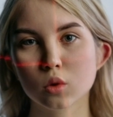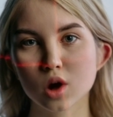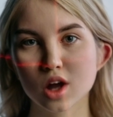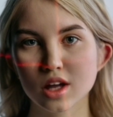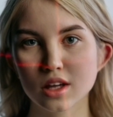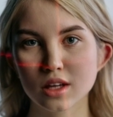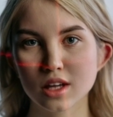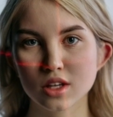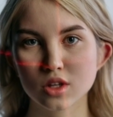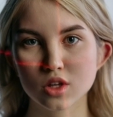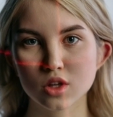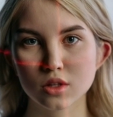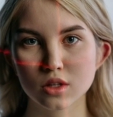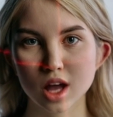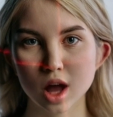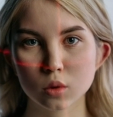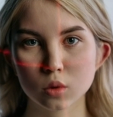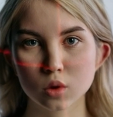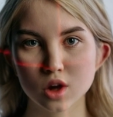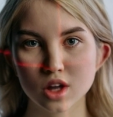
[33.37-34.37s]
recognition
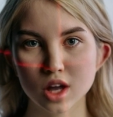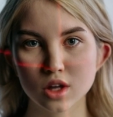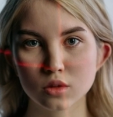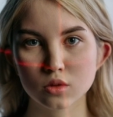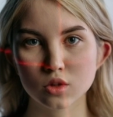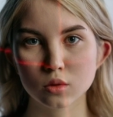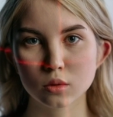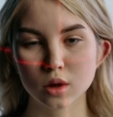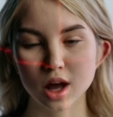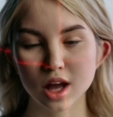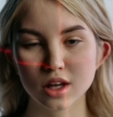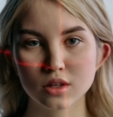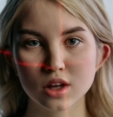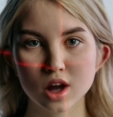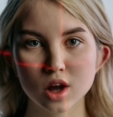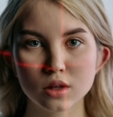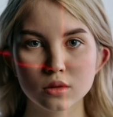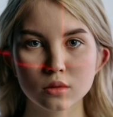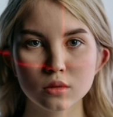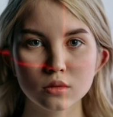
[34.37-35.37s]
library for
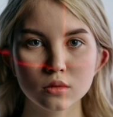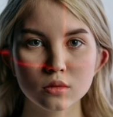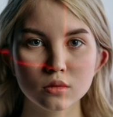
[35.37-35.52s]
Python.